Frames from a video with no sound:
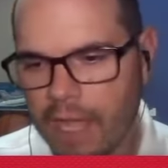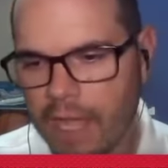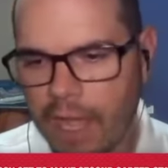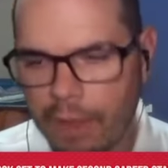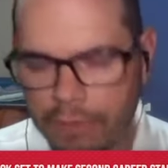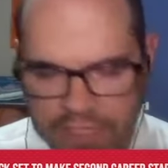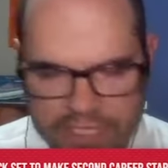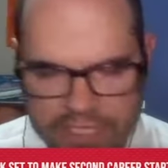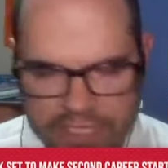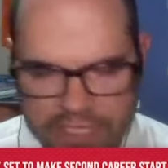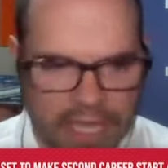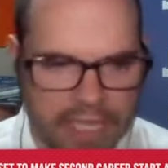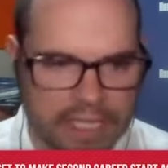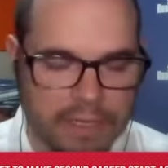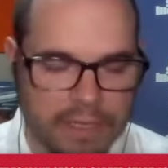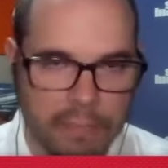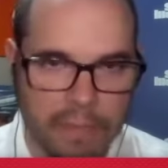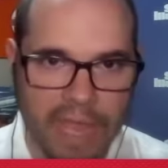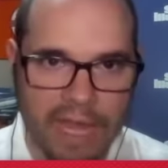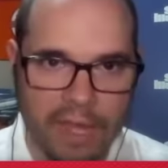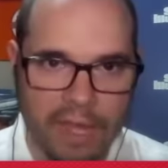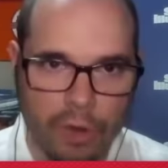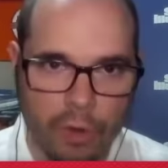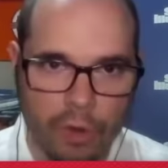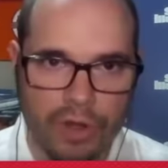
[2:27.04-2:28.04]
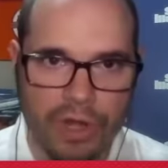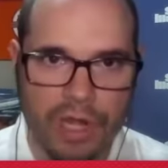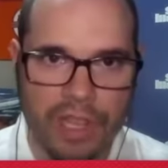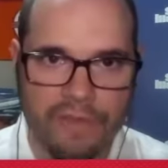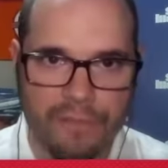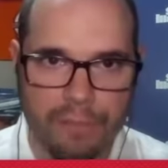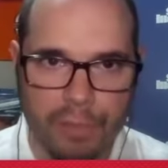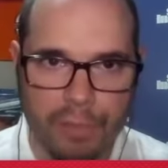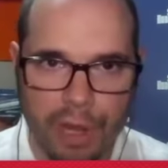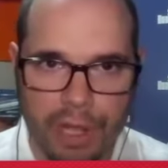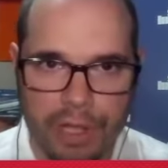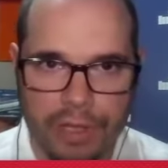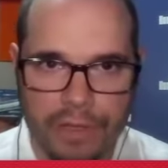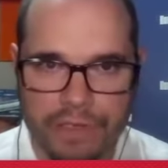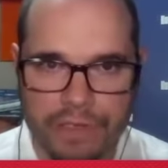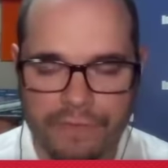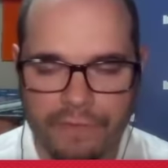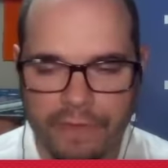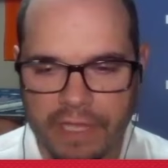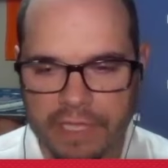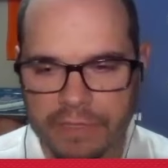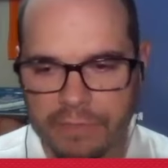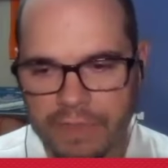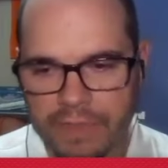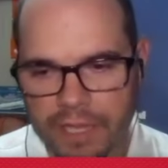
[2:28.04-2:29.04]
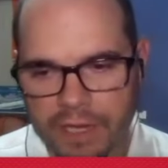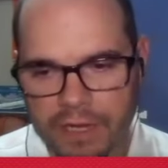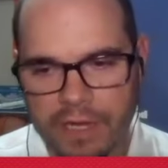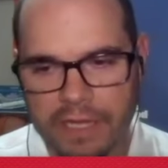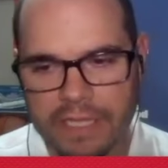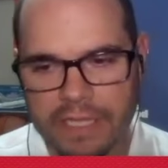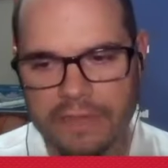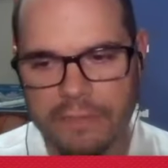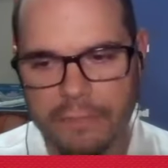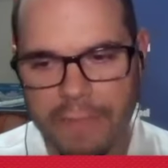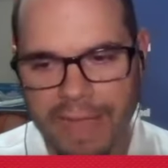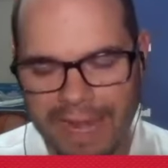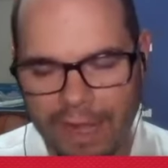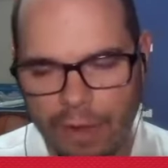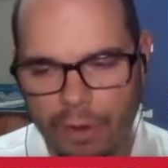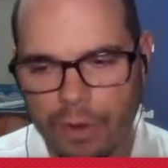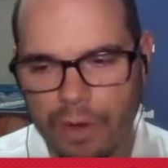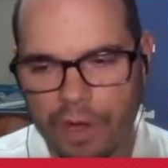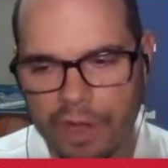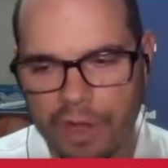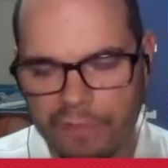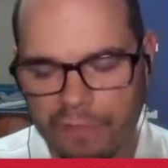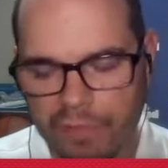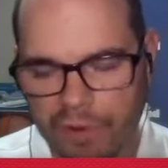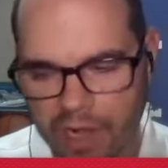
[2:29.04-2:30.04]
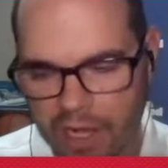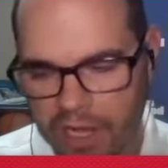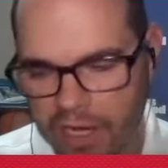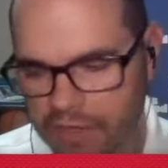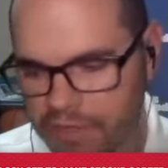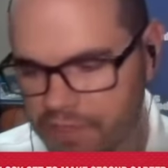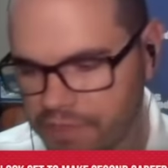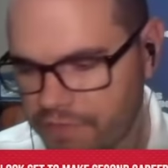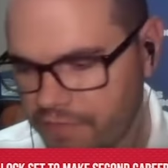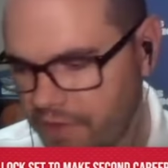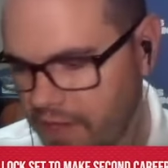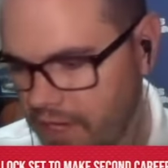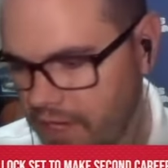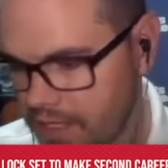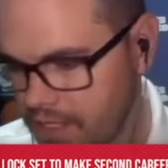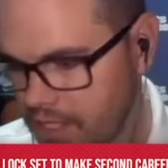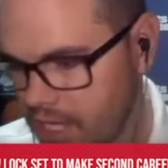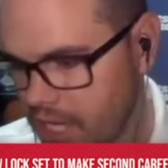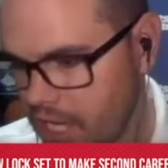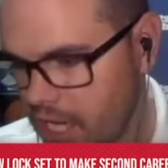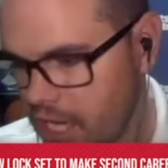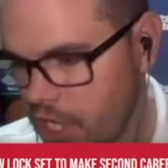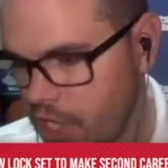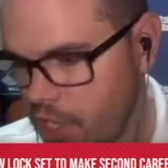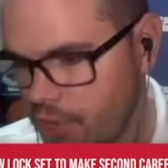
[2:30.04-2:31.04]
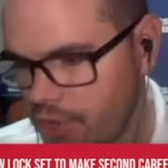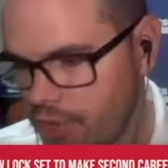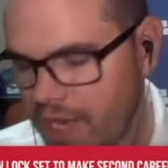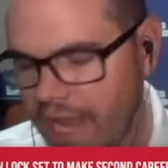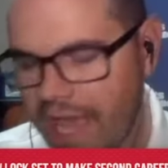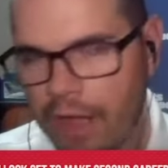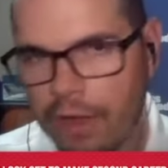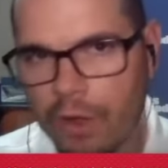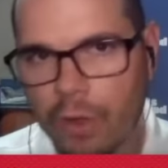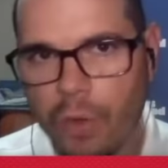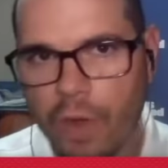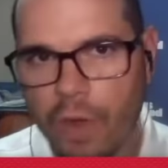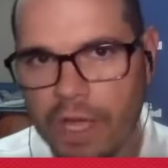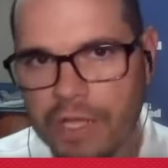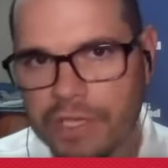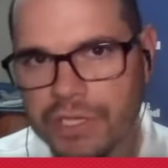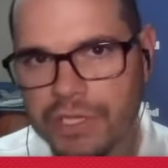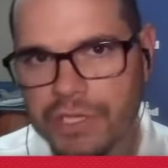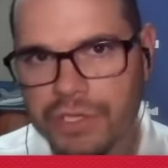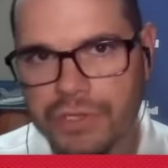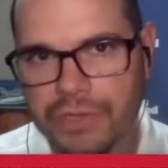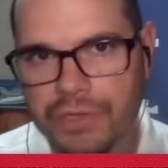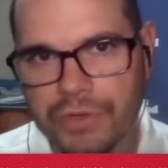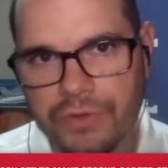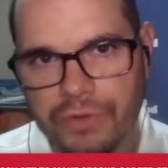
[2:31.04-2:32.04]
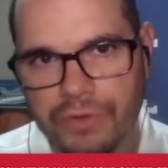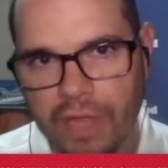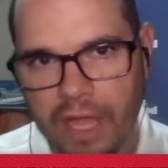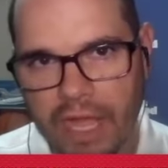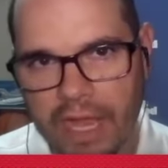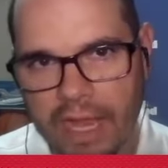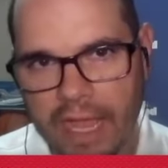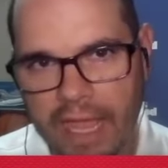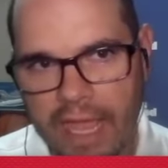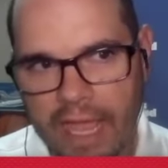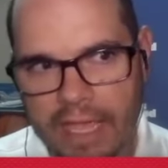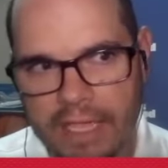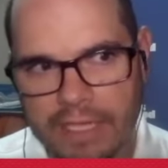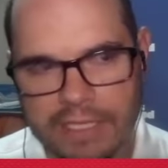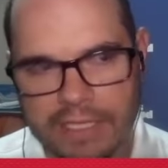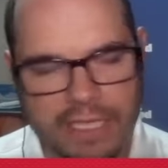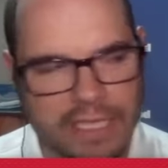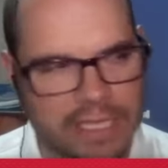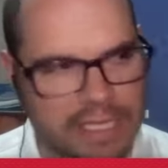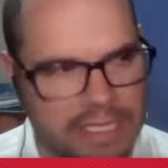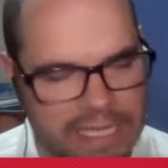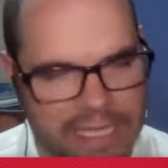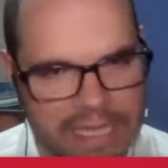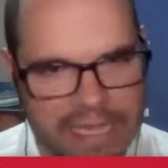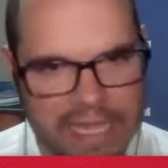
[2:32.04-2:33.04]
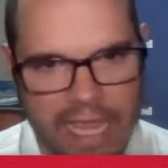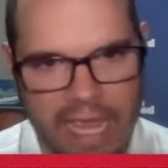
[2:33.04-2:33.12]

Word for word: I would say it's a minority of Broncos fans, but there is a minority of Broncos fans who now question Drew Lock as is he hmm.